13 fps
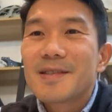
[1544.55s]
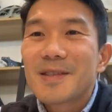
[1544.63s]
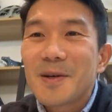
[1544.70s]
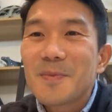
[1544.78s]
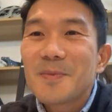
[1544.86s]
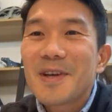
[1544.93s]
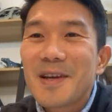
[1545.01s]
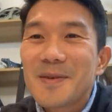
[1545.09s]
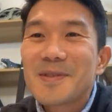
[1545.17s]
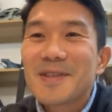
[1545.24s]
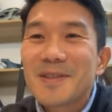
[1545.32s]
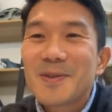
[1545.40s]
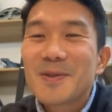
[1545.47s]
Sometimes
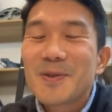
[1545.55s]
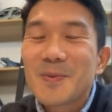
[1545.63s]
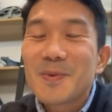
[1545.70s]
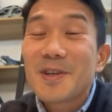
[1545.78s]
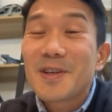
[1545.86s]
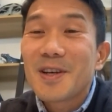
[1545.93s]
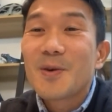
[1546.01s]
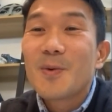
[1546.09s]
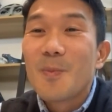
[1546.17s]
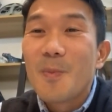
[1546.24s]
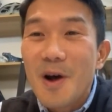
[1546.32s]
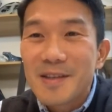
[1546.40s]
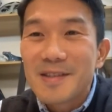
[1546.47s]
it took me
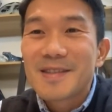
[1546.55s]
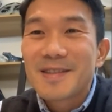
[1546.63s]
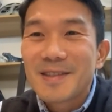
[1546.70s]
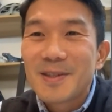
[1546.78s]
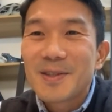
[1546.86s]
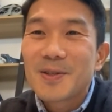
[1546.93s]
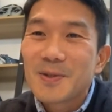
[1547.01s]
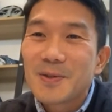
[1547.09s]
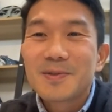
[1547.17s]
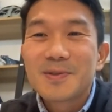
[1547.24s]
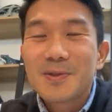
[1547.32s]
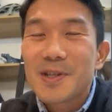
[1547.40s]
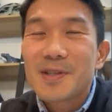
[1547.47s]
months to
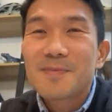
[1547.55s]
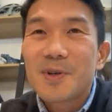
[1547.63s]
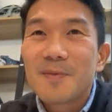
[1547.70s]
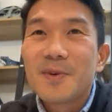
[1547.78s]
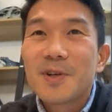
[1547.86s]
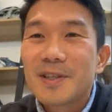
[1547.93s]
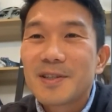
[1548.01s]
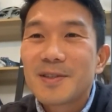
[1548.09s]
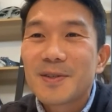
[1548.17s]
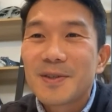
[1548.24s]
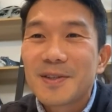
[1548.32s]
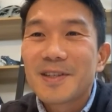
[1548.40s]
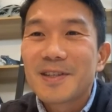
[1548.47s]
transfer money
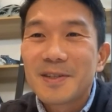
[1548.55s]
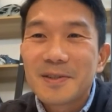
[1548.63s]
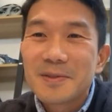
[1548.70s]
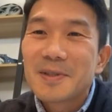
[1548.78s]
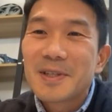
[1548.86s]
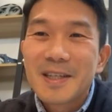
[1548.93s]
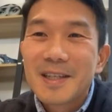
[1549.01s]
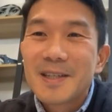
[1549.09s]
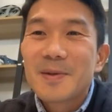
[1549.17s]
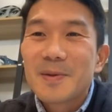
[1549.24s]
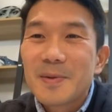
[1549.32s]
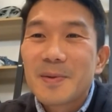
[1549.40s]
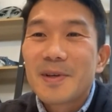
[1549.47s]
to another
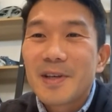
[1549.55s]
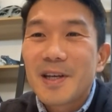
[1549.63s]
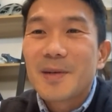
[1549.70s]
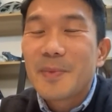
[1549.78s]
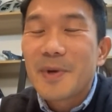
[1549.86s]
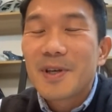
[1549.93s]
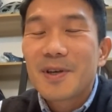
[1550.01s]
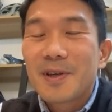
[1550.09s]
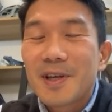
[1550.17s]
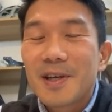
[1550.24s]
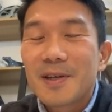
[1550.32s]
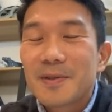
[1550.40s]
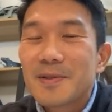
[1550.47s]
bank
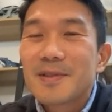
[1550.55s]
account.